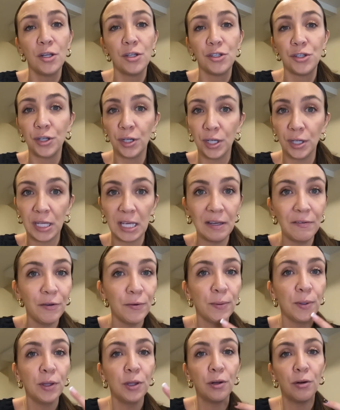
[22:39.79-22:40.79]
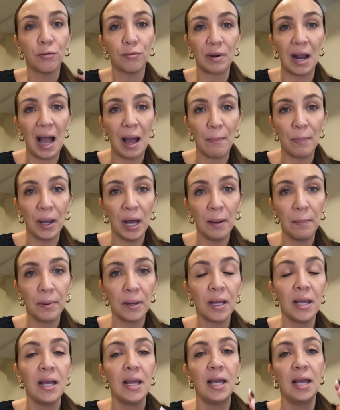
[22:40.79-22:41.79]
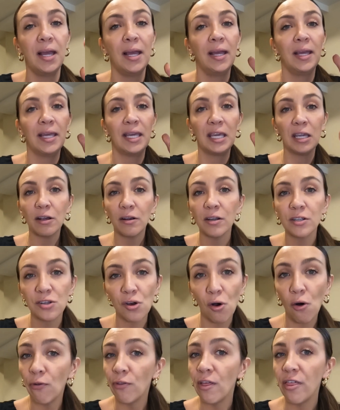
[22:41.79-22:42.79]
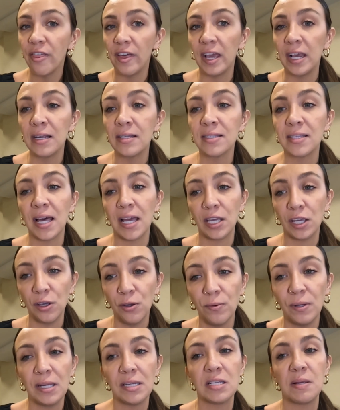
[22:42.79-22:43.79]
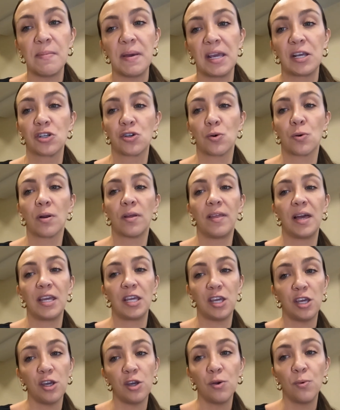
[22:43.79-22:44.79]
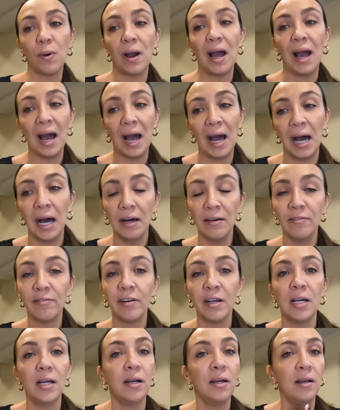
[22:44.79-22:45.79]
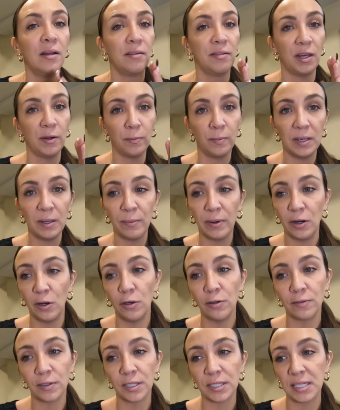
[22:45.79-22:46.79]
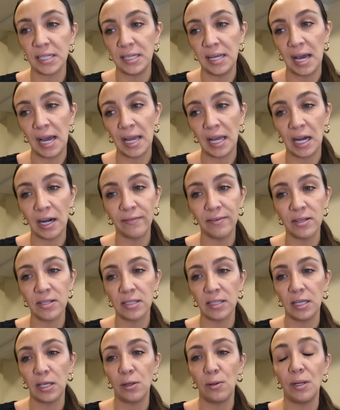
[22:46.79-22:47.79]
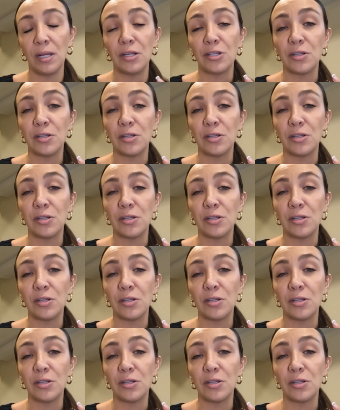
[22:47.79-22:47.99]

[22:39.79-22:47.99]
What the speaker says: to give you a little wrap up, here's all the things that you need to make sure that you have, that we went over today. Obviously, you need